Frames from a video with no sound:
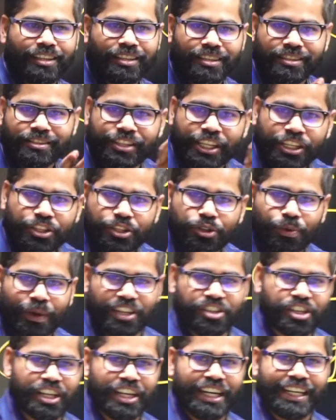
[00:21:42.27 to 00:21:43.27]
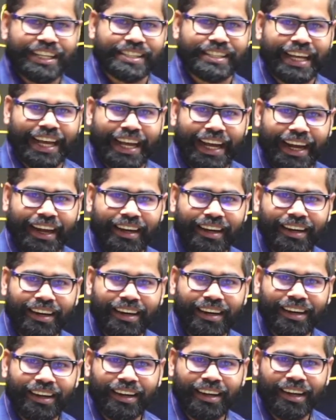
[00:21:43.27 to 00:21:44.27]
situation is there,
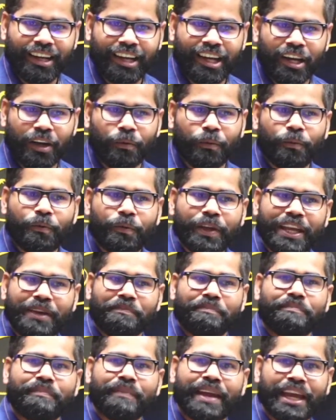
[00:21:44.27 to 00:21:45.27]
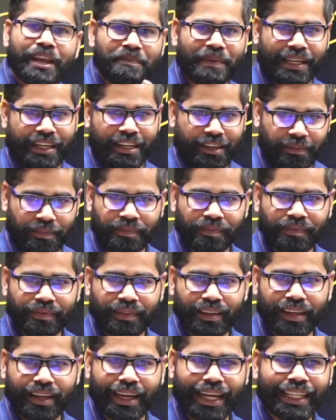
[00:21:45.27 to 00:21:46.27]
we may be
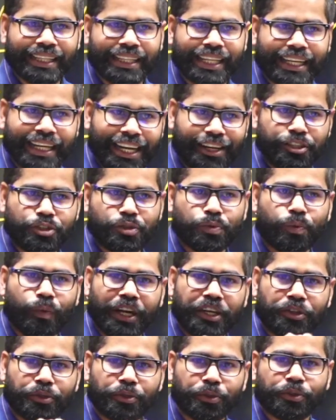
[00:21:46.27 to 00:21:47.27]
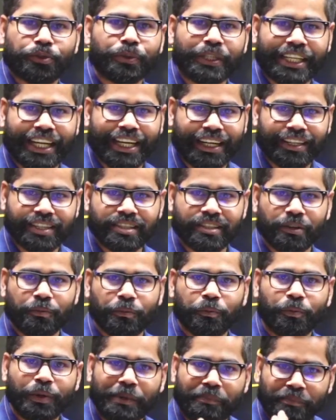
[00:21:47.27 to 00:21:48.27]
in the next 1 to 2 years,
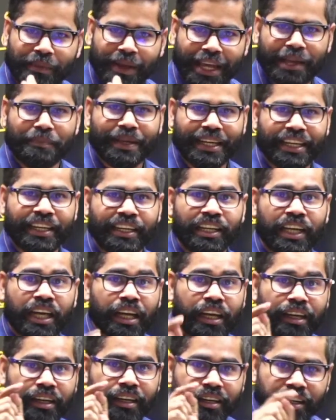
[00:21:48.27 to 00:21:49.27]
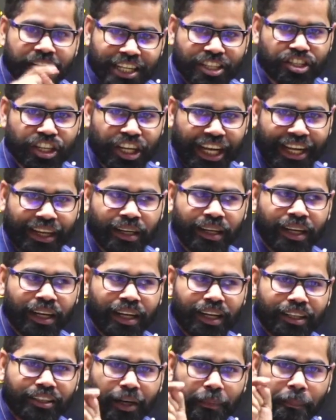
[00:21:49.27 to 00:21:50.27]
we may be reaching
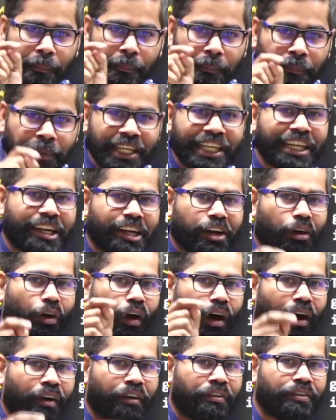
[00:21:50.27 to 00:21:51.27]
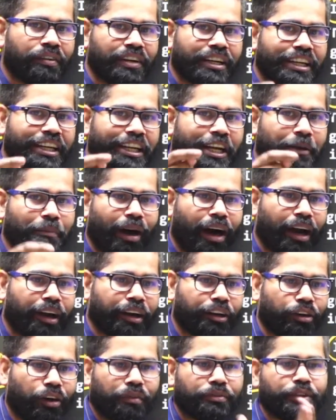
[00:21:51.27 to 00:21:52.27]
the peak of demand
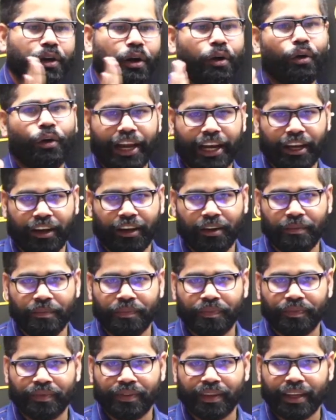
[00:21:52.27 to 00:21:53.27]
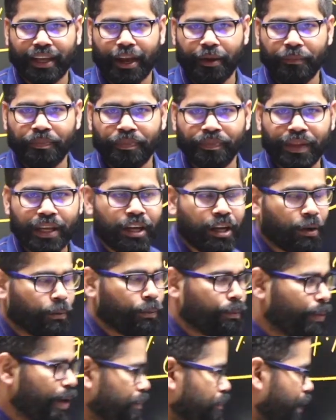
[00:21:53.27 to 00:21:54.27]
of the oil. Okay.
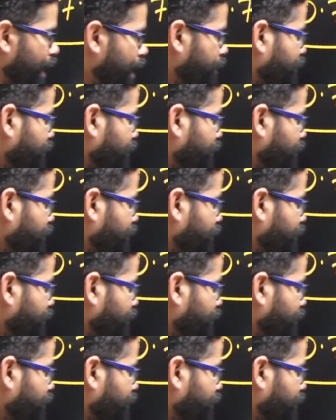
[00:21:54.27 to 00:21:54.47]
We may be